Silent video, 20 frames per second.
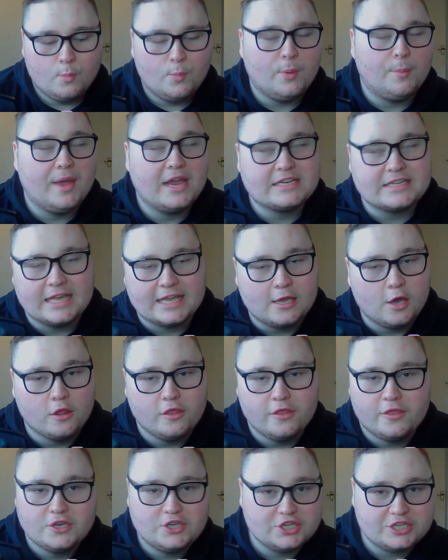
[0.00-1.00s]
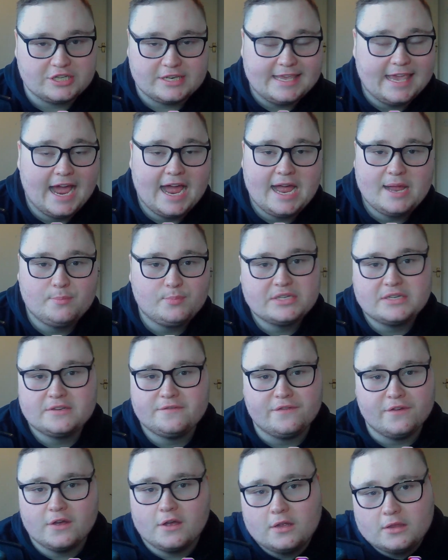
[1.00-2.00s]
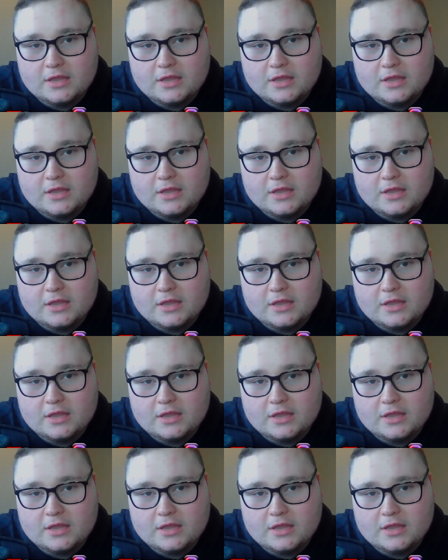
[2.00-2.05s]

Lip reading: But basically Gunther just yaps for